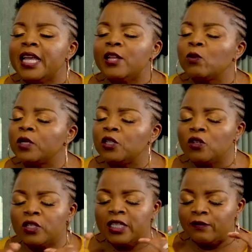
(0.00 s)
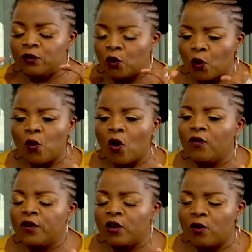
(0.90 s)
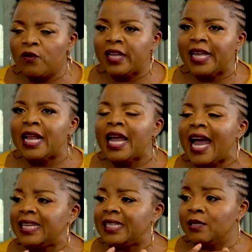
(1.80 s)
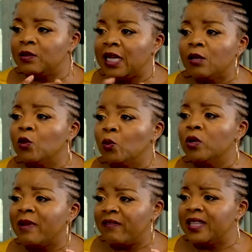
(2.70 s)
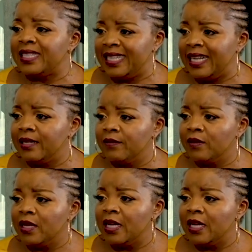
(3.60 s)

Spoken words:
in order to not have to go over and over again, I just tell the world my father's dead. Yes.